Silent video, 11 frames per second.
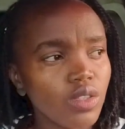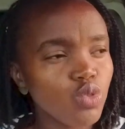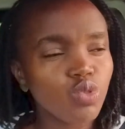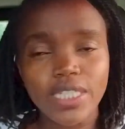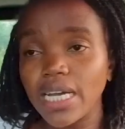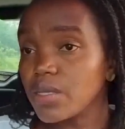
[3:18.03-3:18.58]

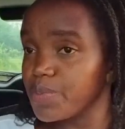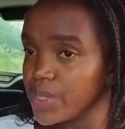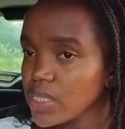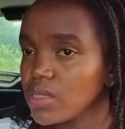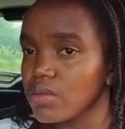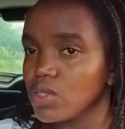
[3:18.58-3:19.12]
you start
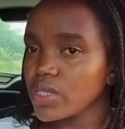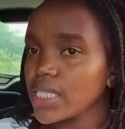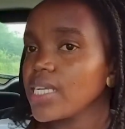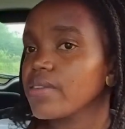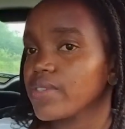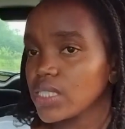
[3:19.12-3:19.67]

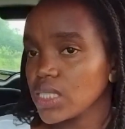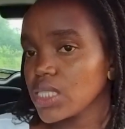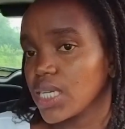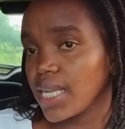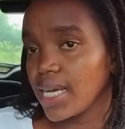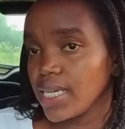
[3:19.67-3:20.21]
advising
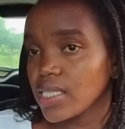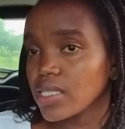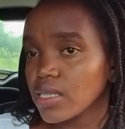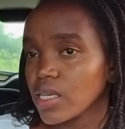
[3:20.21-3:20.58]
the client.